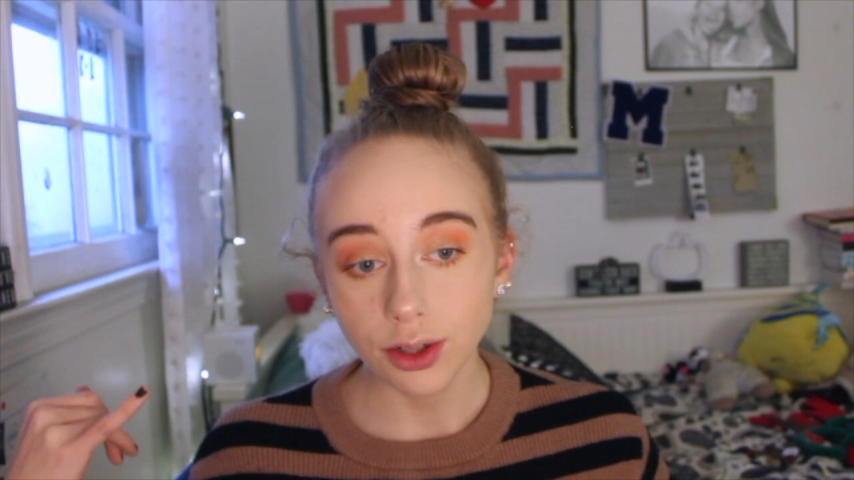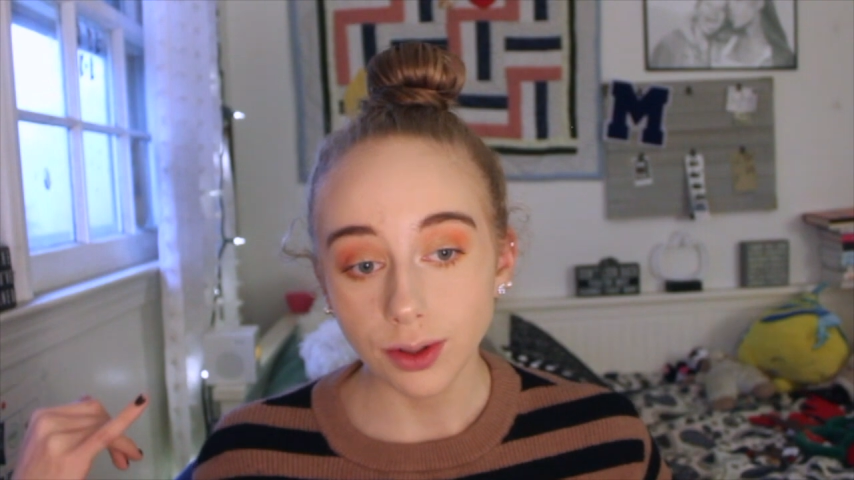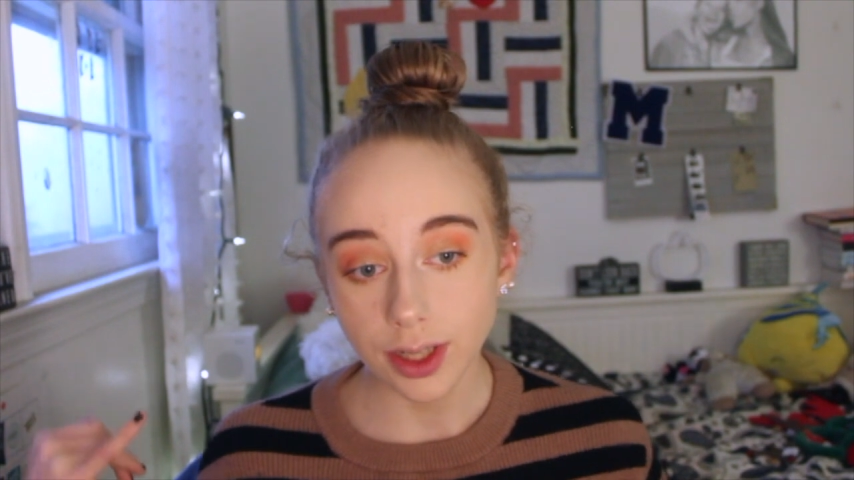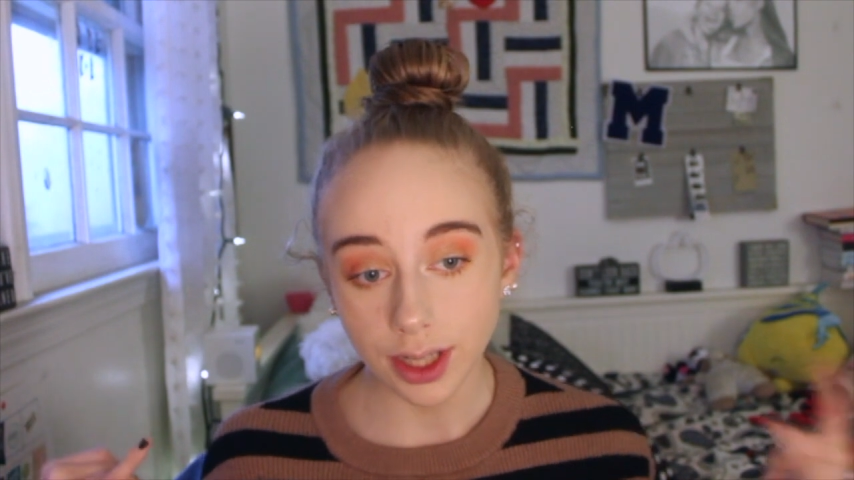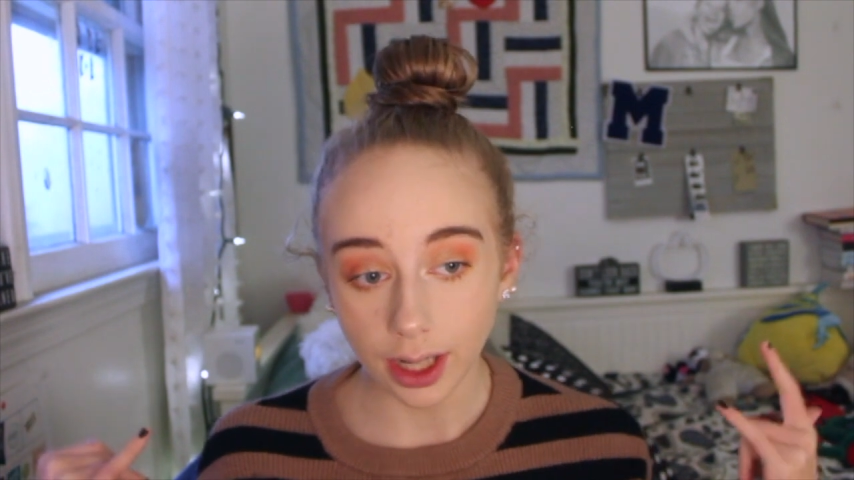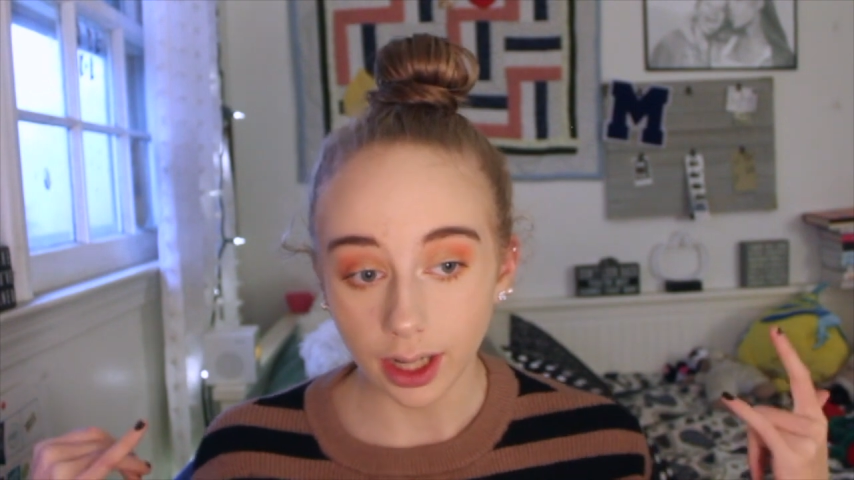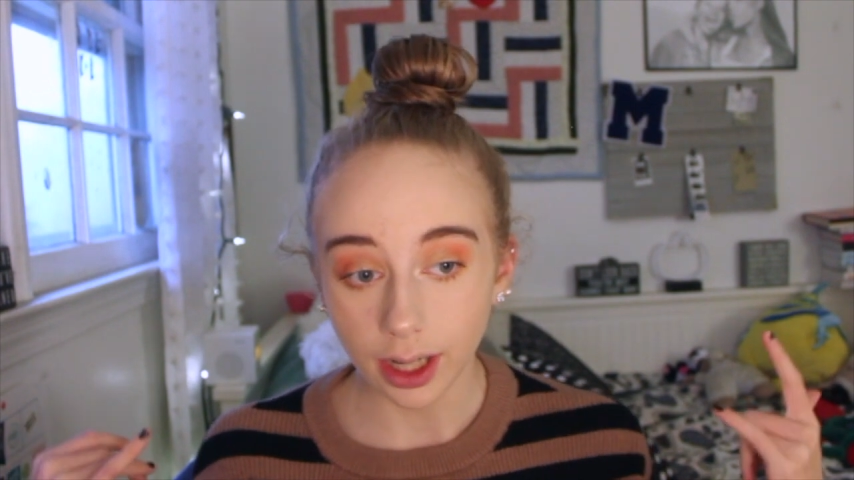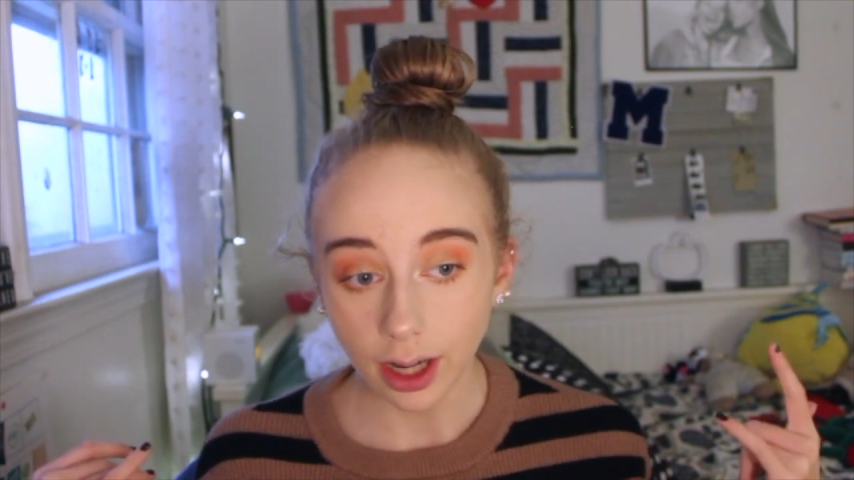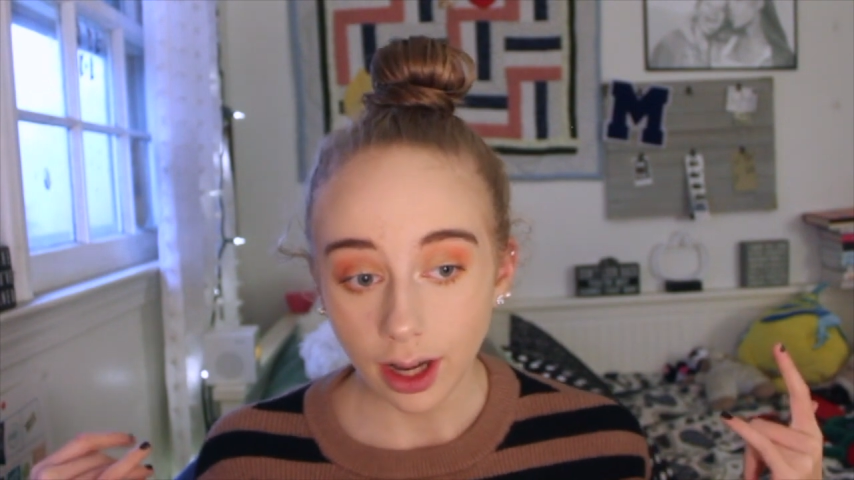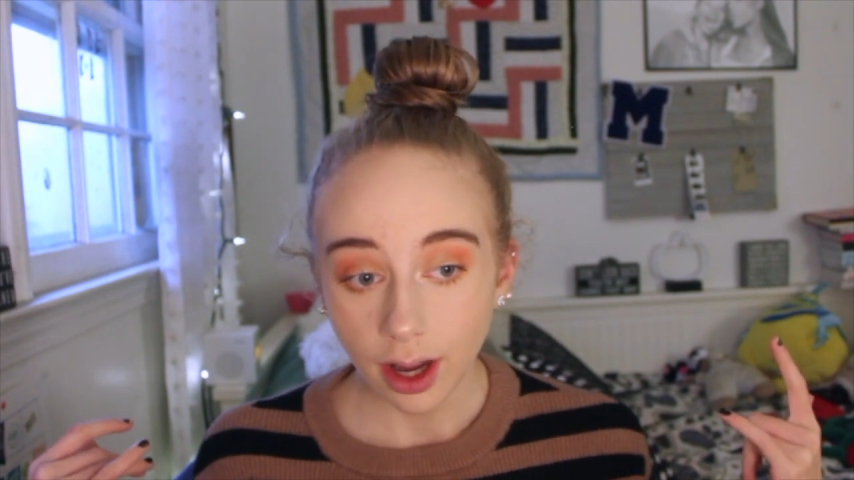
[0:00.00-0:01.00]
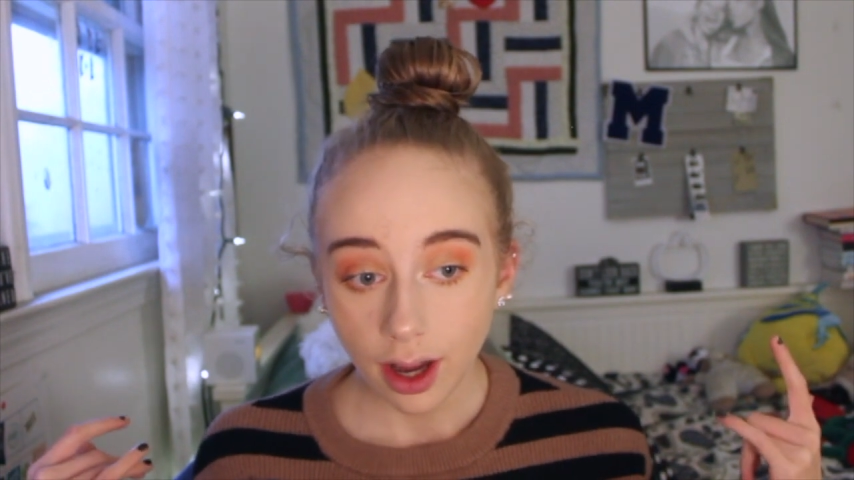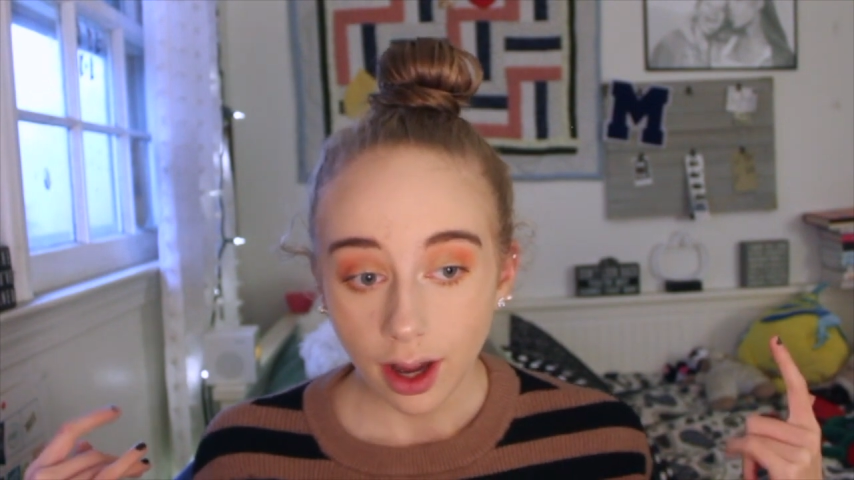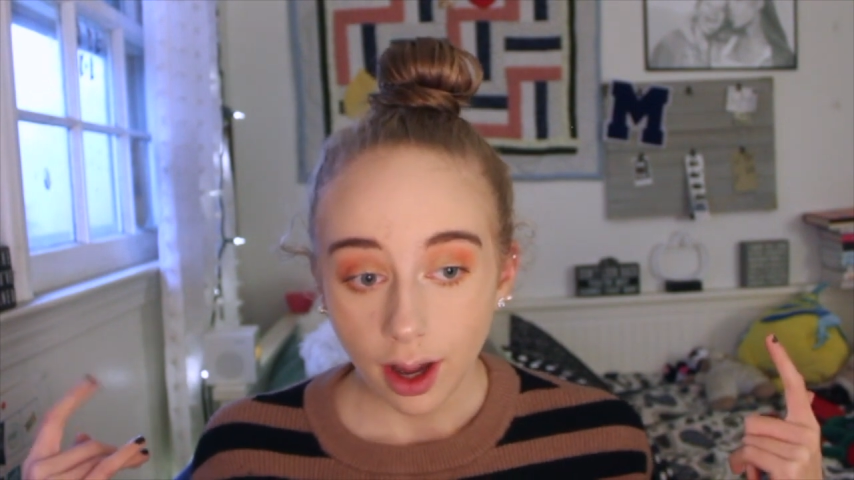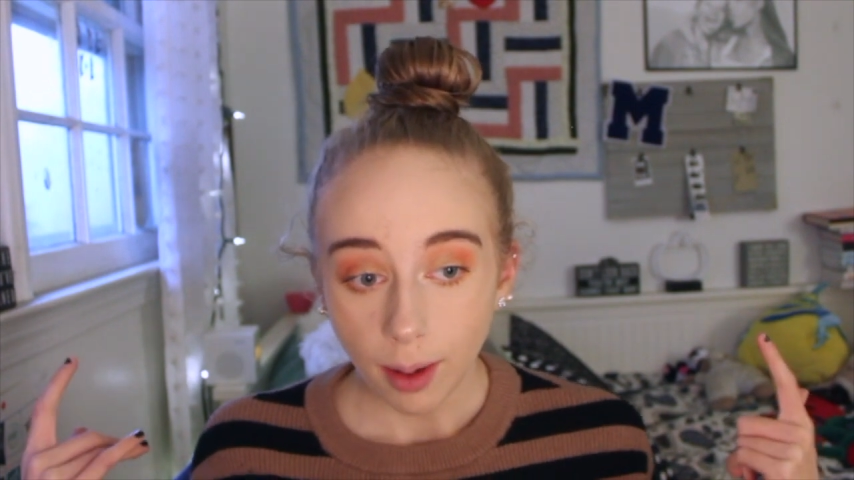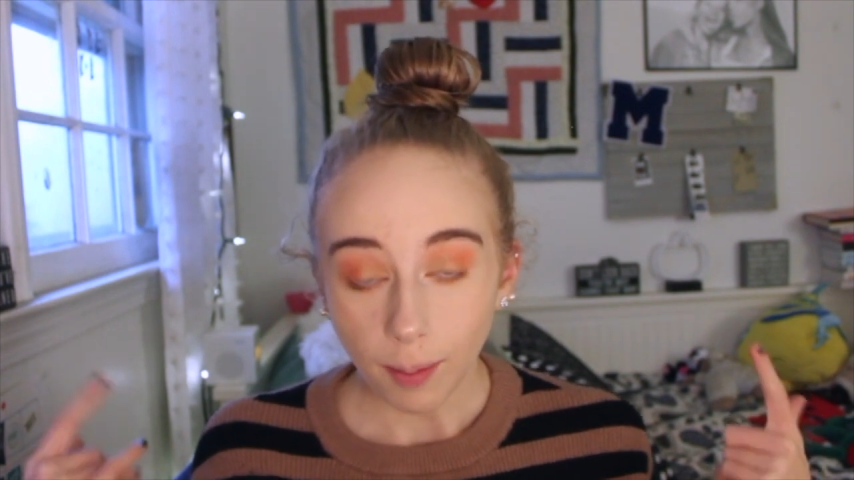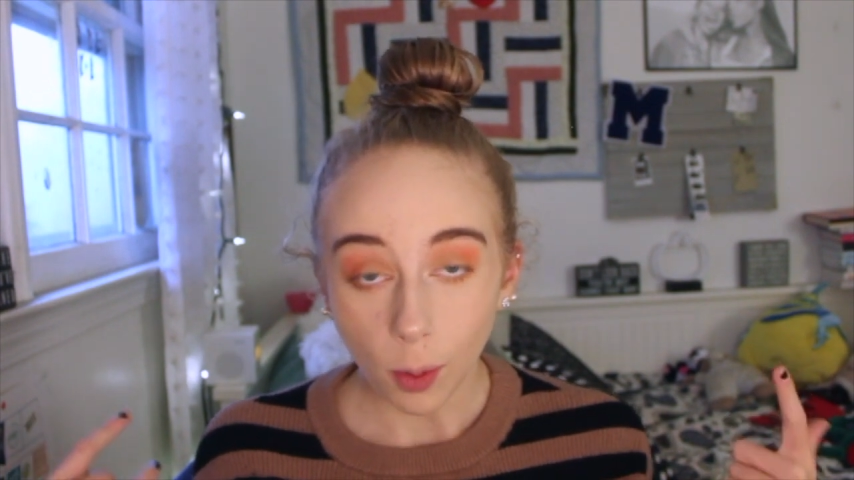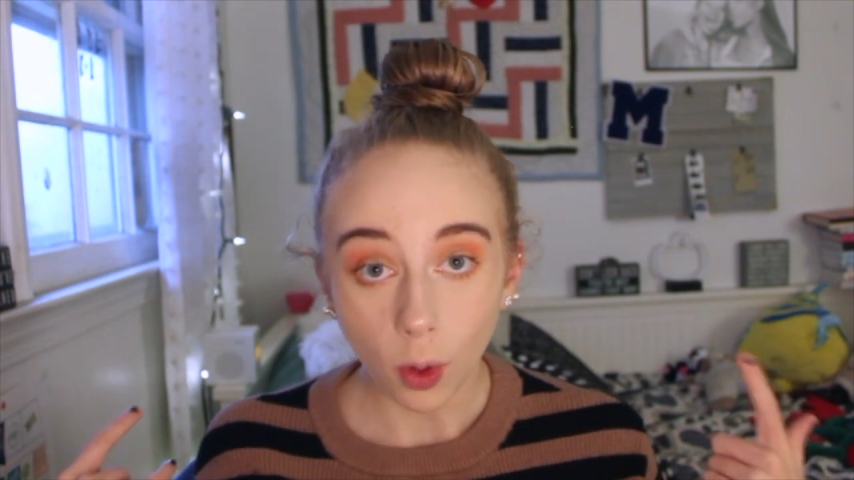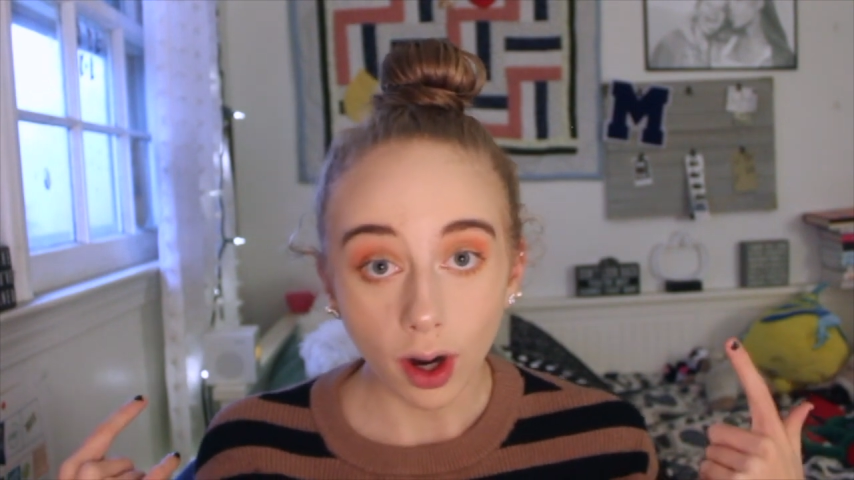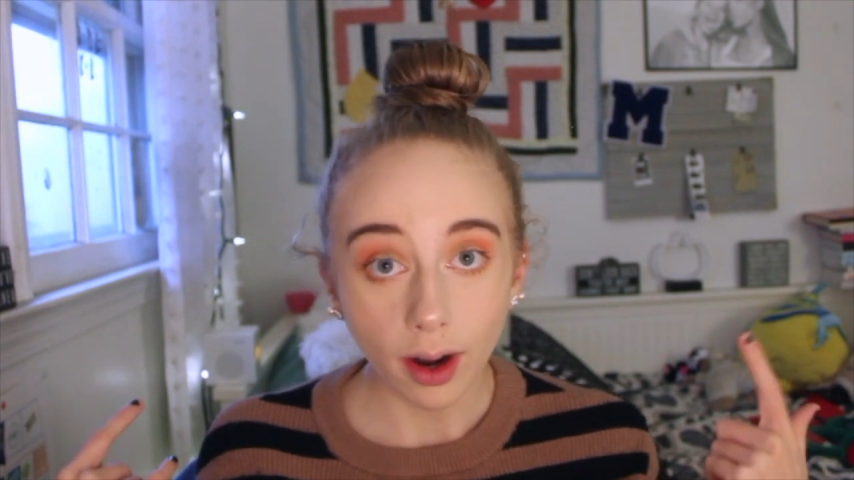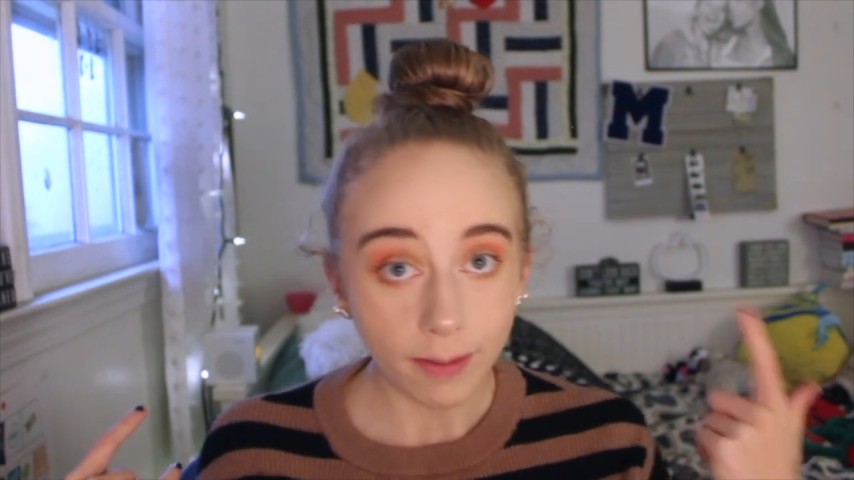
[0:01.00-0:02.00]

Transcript: to see more